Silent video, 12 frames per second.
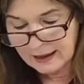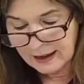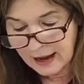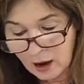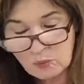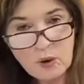
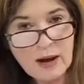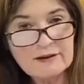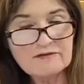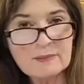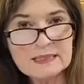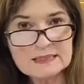a
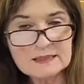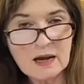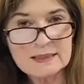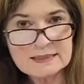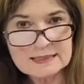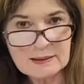wife must
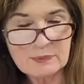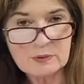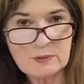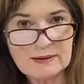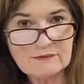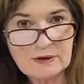not
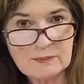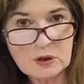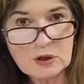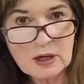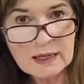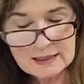separate from
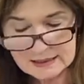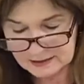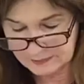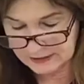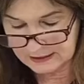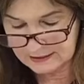her
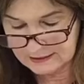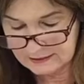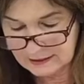husband,